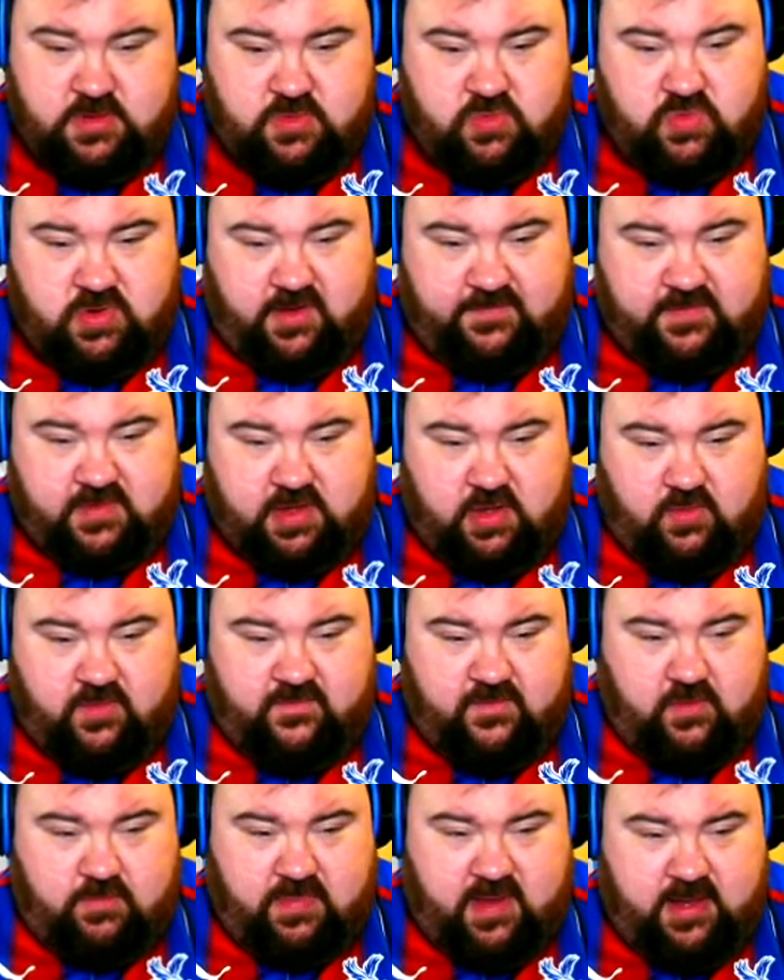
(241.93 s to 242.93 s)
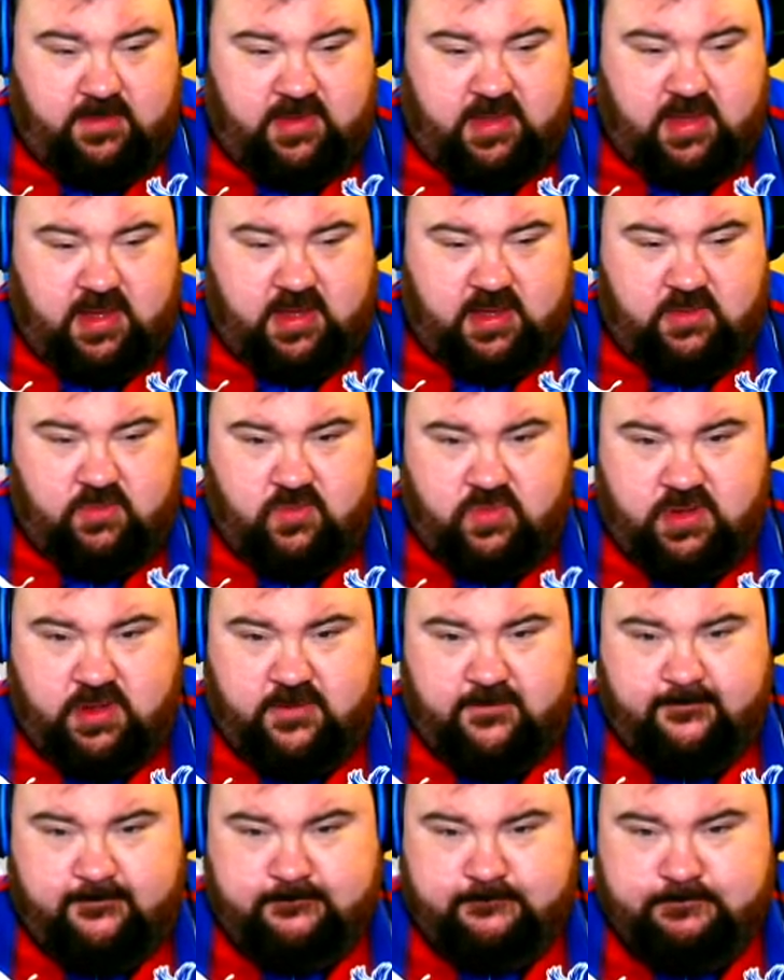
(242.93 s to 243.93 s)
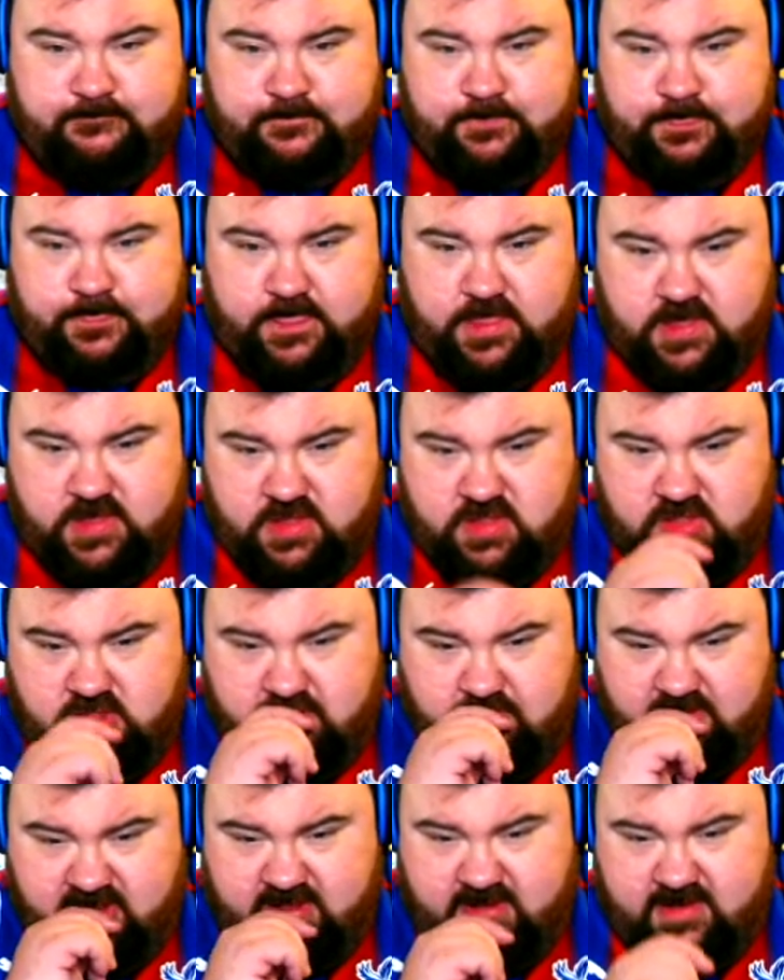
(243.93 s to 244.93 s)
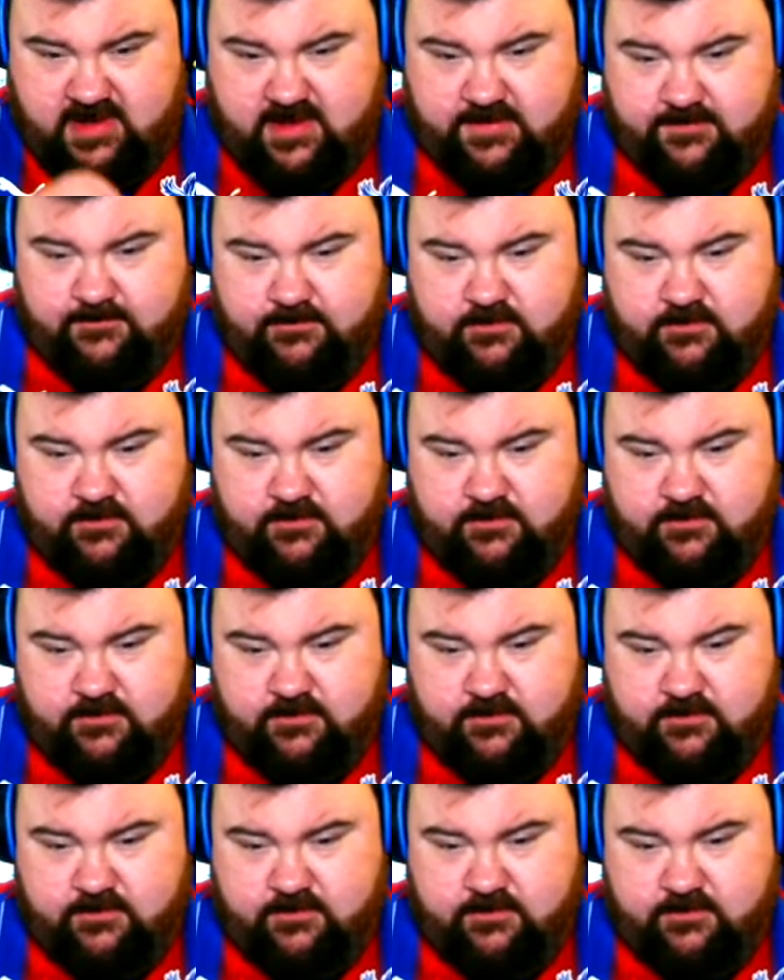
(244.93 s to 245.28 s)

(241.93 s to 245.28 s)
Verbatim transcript: We have to go with Aubameyang, didn't we? Split there.